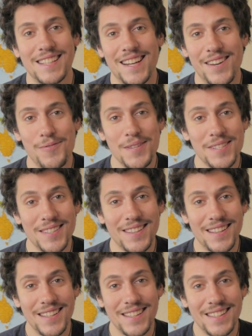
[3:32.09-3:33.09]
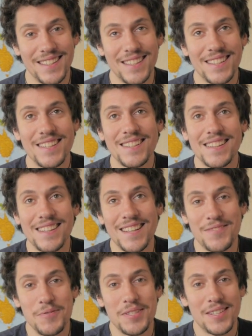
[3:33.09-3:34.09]
that I recently
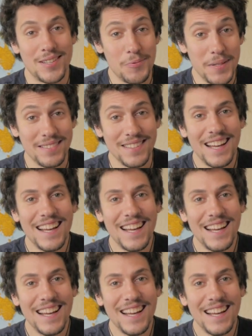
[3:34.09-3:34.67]
win.